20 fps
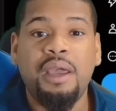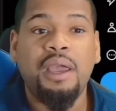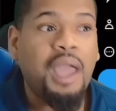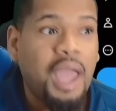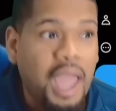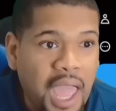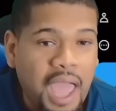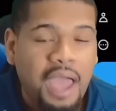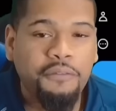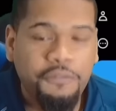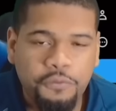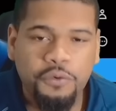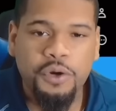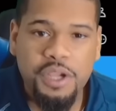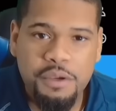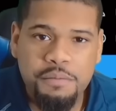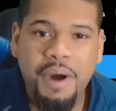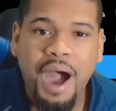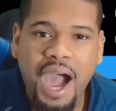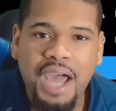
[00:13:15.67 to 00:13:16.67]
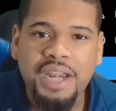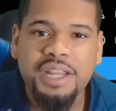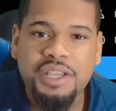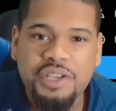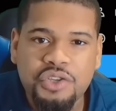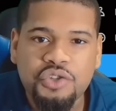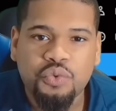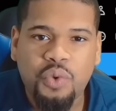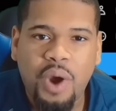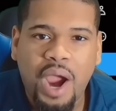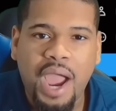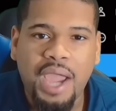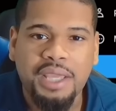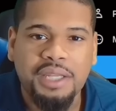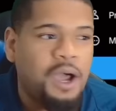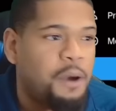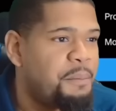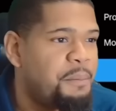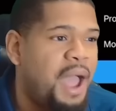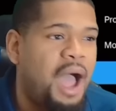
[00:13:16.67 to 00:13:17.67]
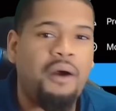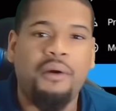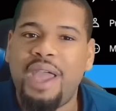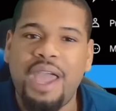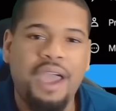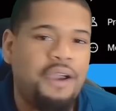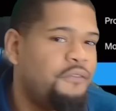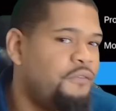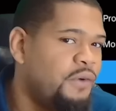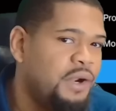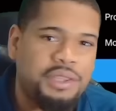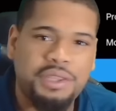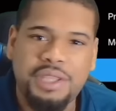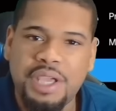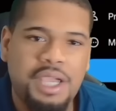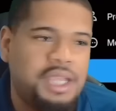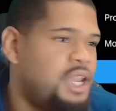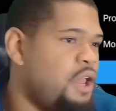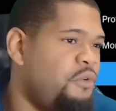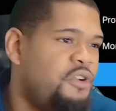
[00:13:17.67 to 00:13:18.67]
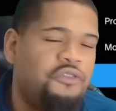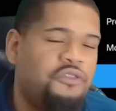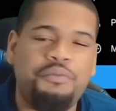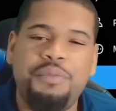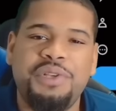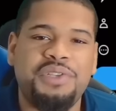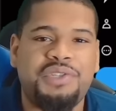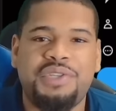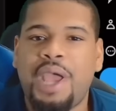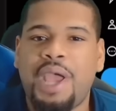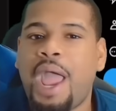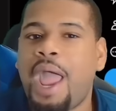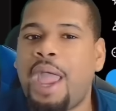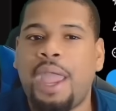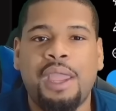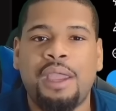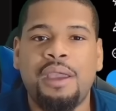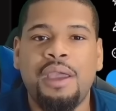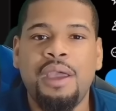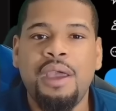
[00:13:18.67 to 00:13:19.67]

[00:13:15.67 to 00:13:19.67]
Everybody is right about everything that we've been saying.